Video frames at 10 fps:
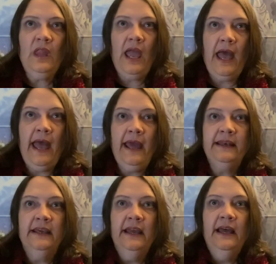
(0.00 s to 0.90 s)

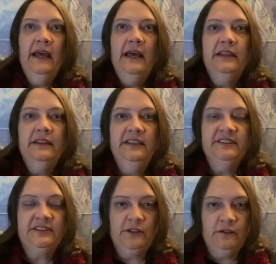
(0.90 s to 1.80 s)
And
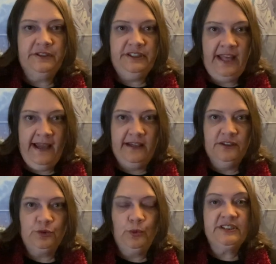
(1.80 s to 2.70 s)
these silver
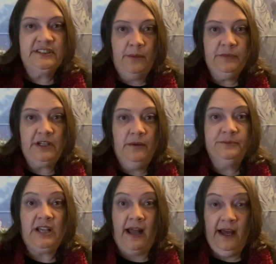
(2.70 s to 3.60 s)
daggers will
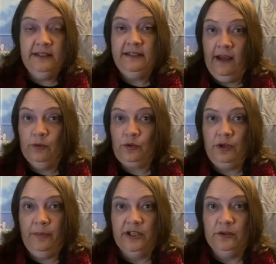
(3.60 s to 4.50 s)
sometimes hunt down
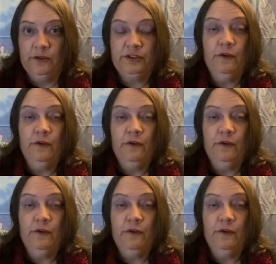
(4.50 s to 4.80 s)
criminals